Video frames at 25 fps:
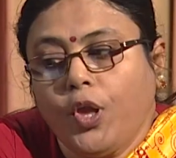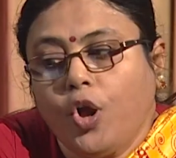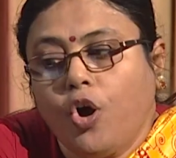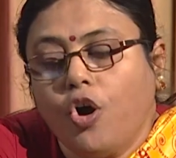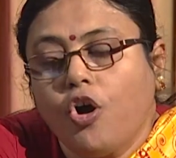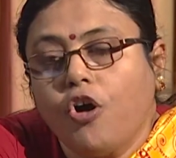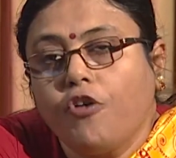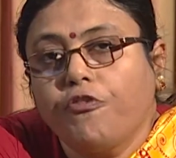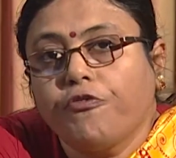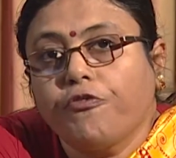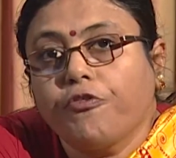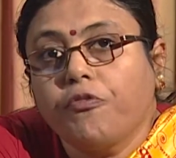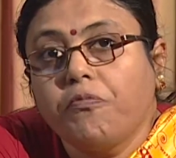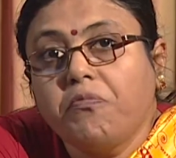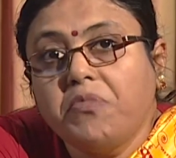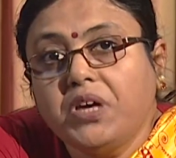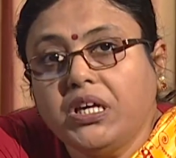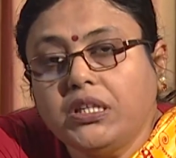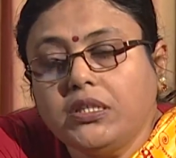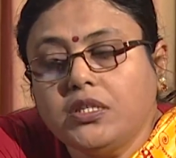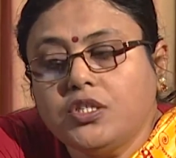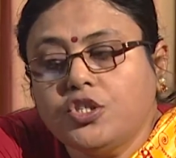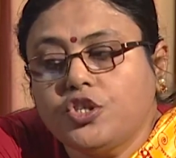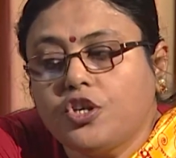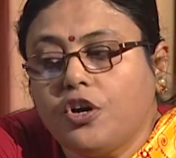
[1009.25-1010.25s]
of
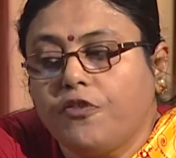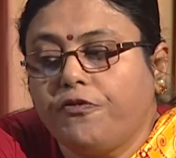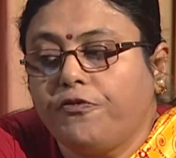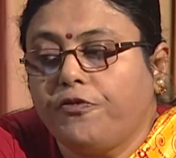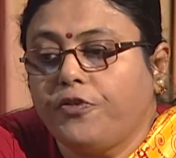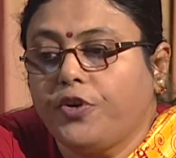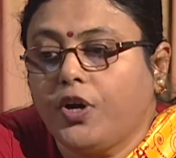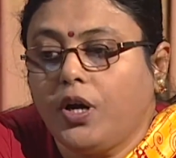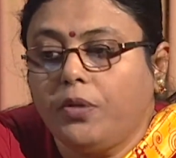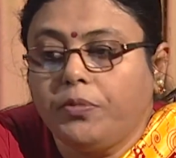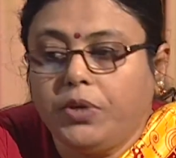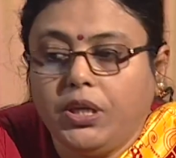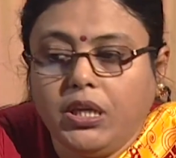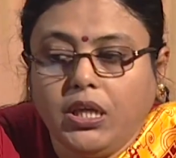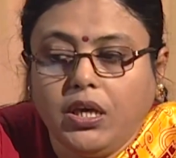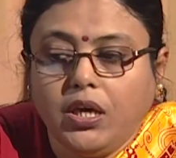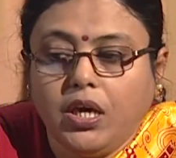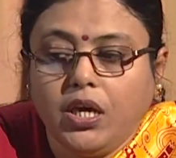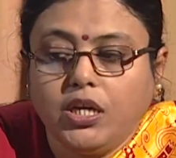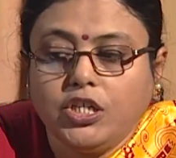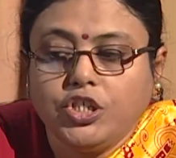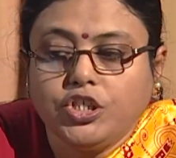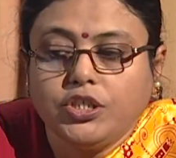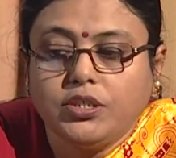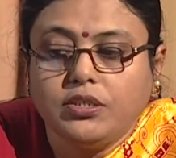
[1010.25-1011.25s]
means of
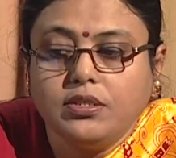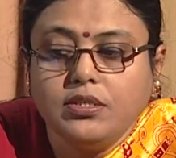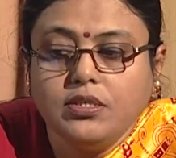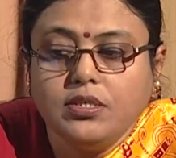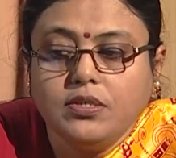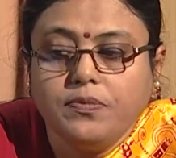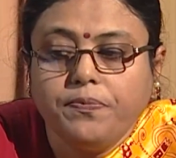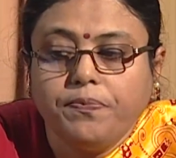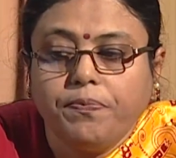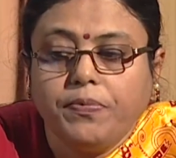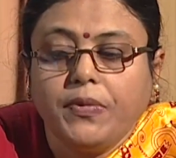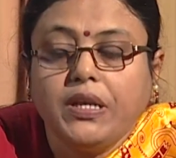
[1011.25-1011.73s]
communications